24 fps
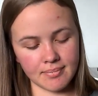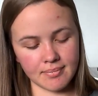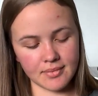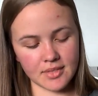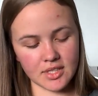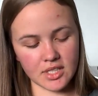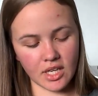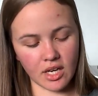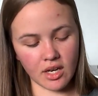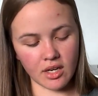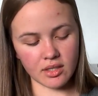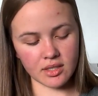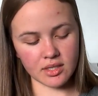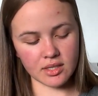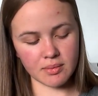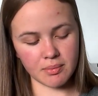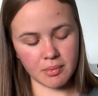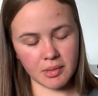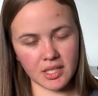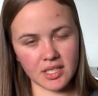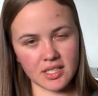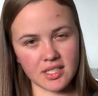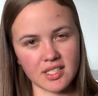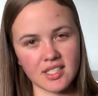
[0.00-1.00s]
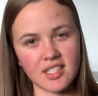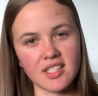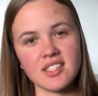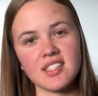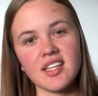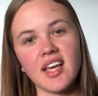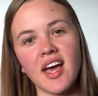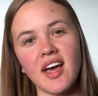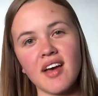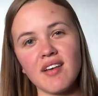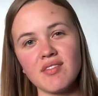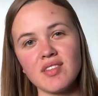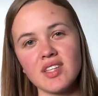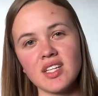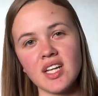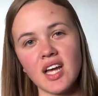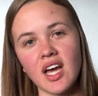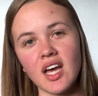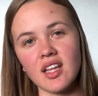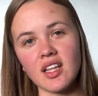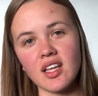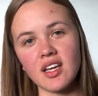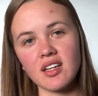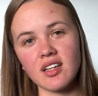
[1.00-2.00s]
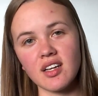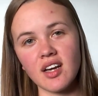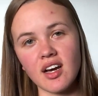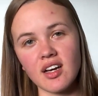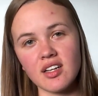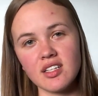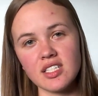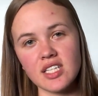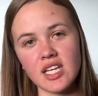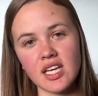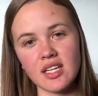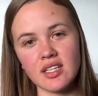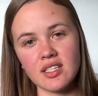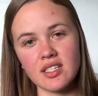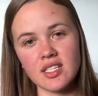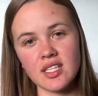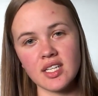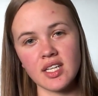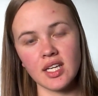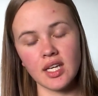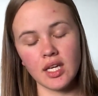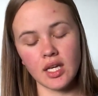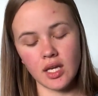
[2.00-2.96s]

socks because it doesn't have the nylon content.